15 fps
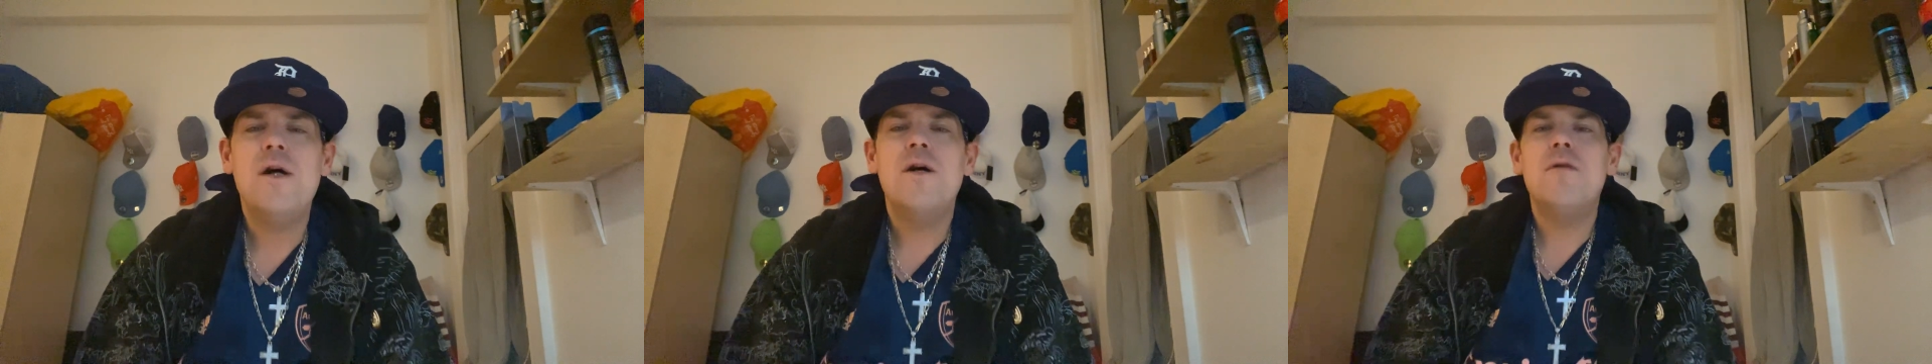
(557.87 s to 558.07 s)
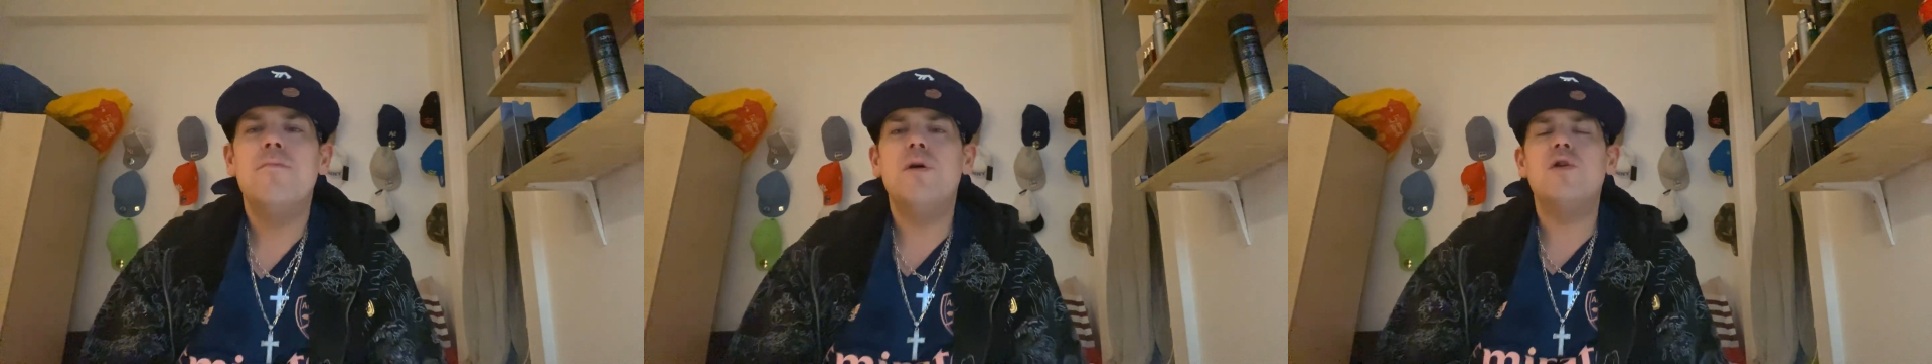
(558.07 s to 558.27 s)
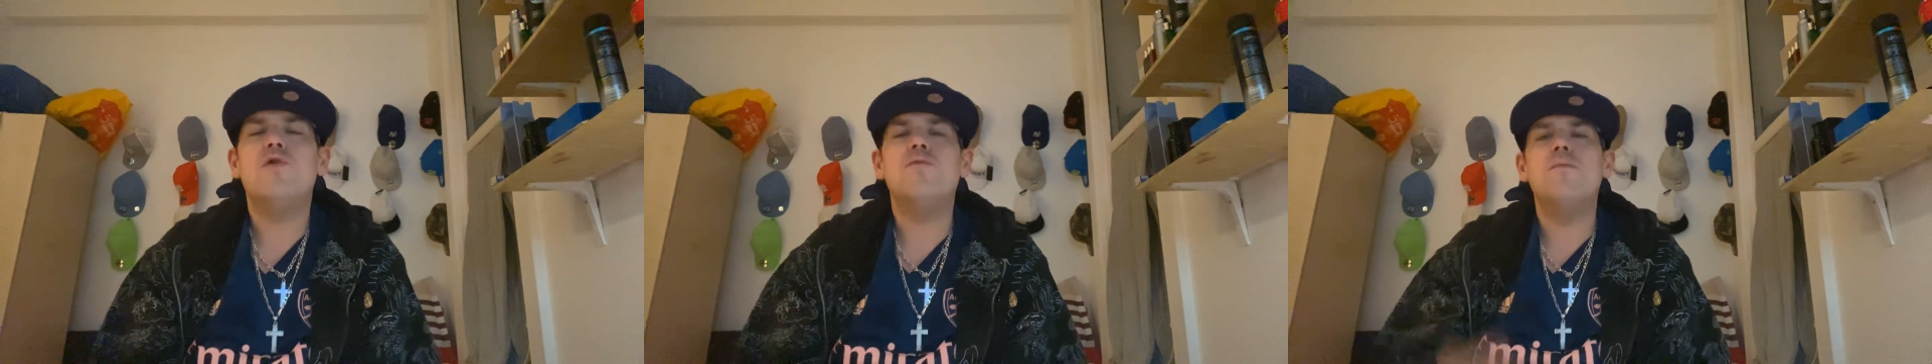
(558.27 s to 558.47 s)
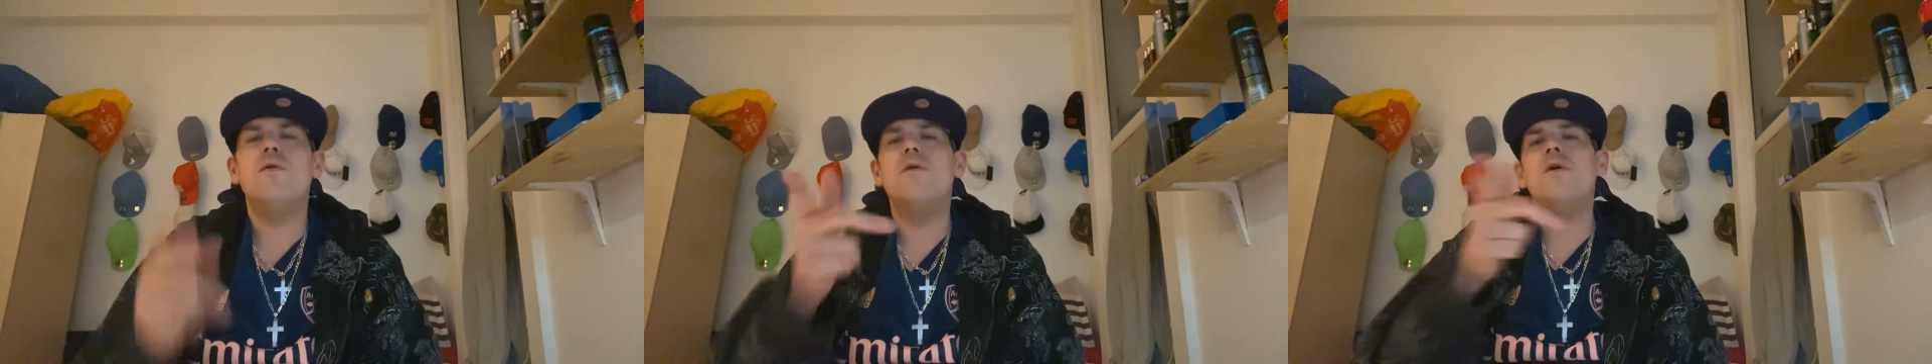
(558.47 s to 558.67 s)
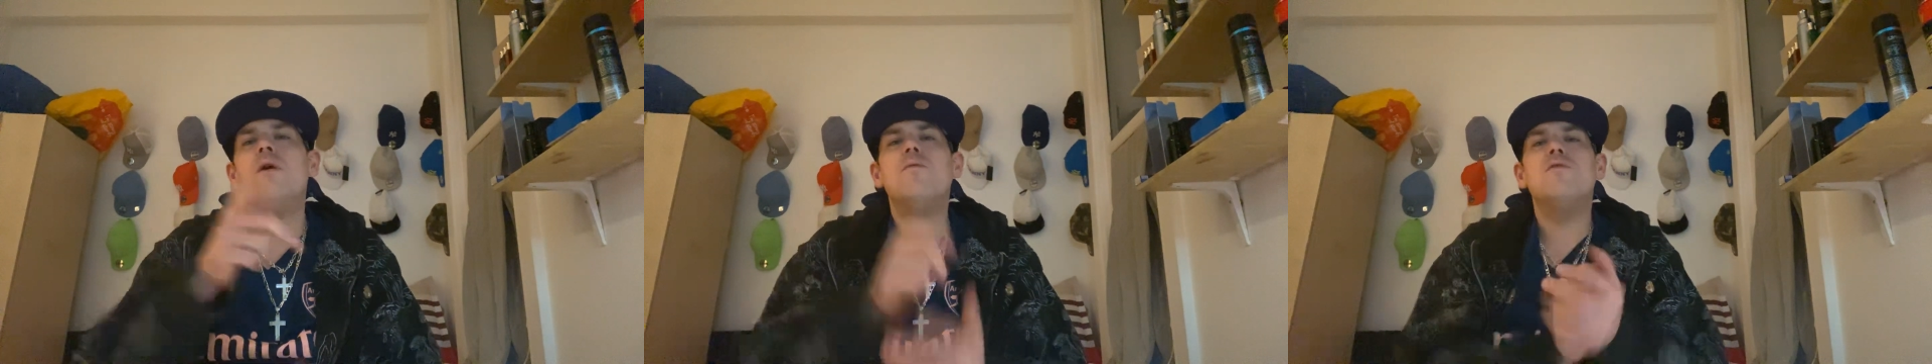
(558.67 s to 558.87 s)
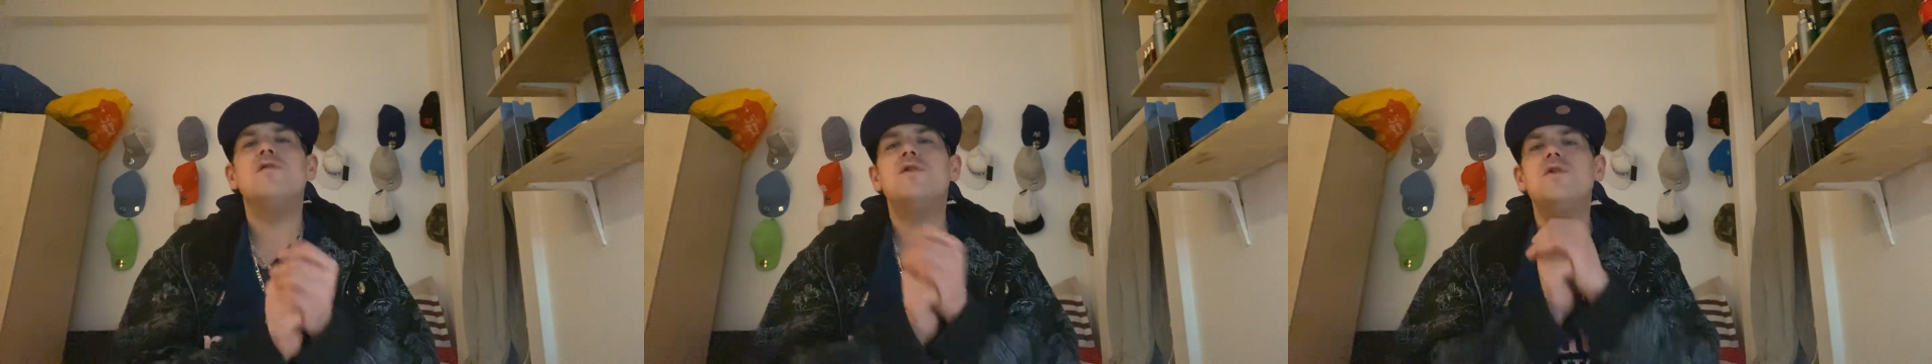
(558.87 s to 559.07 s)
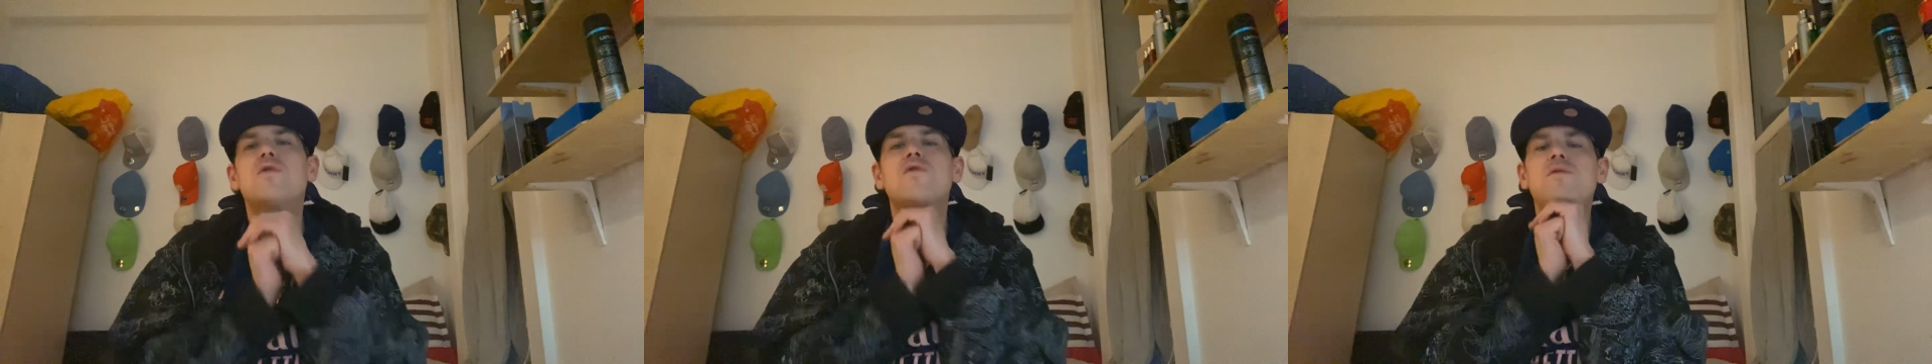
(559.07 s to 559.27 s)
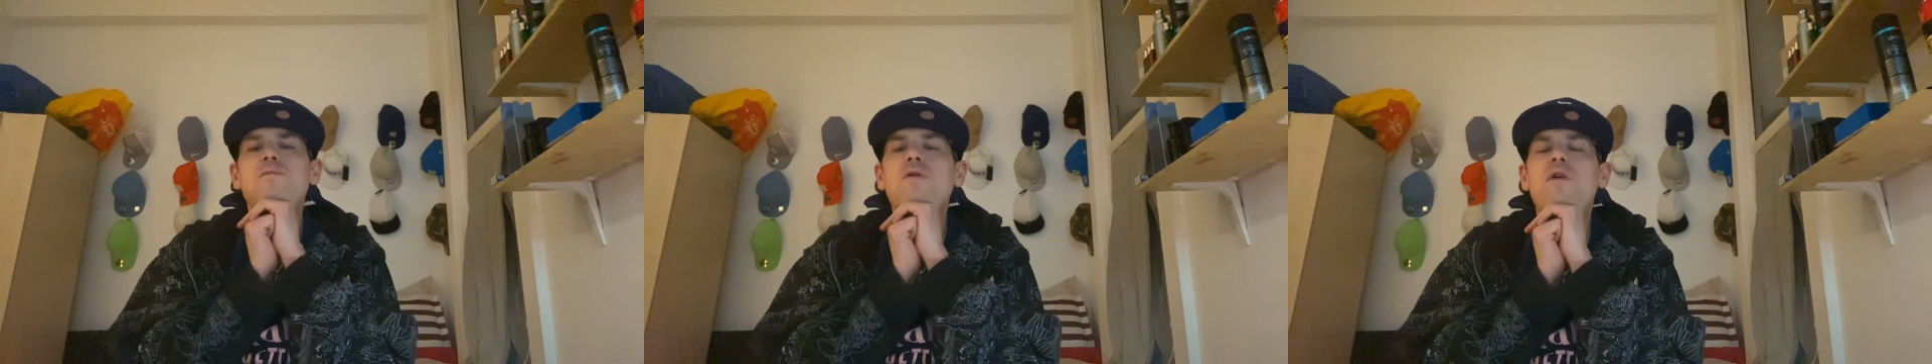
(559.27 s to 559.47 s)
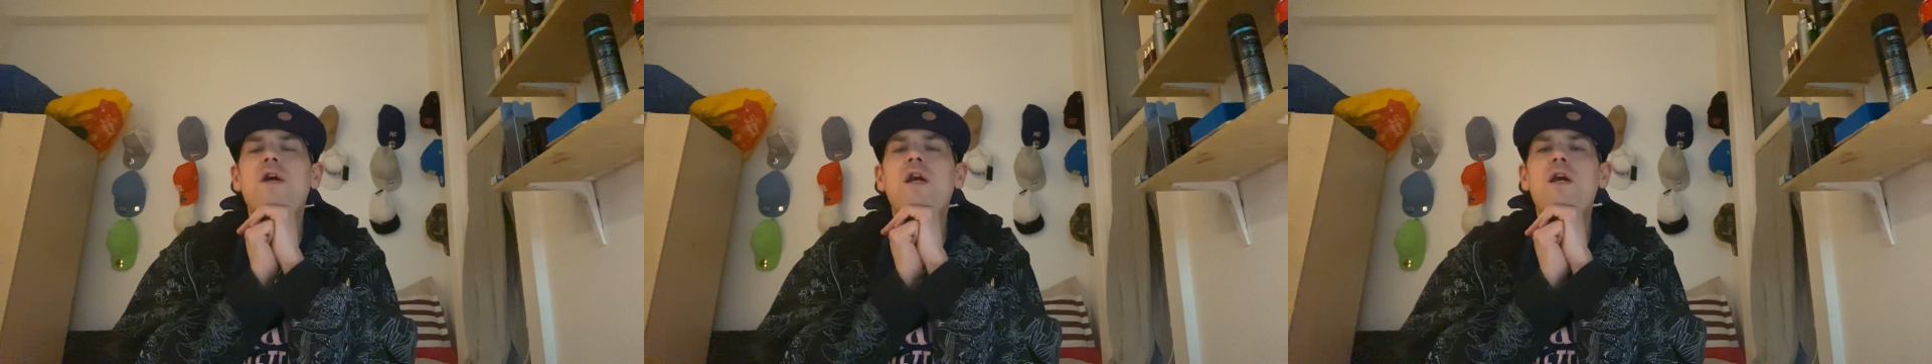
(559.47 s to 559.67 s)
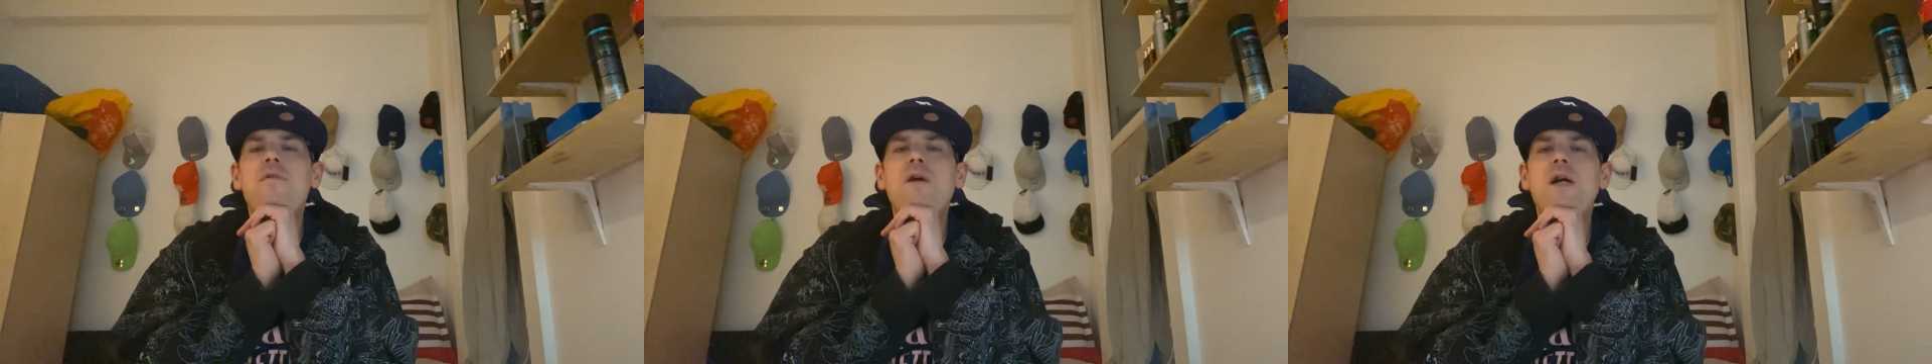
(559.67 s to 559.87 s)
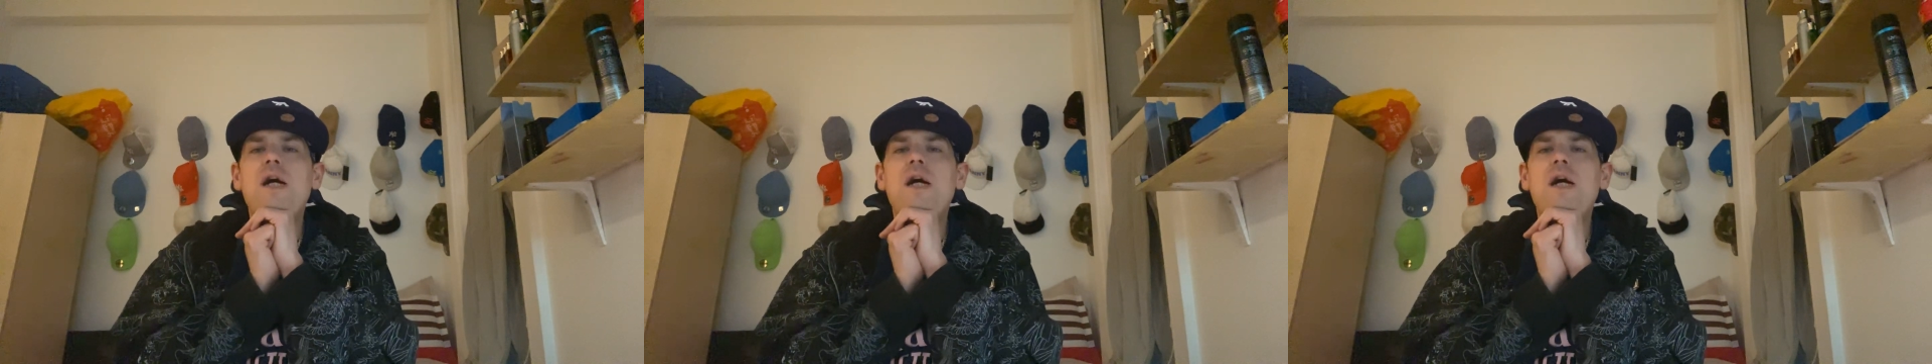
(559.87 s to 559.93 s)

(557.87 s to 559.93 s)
But tomorrow, I will see you tomorrow evening,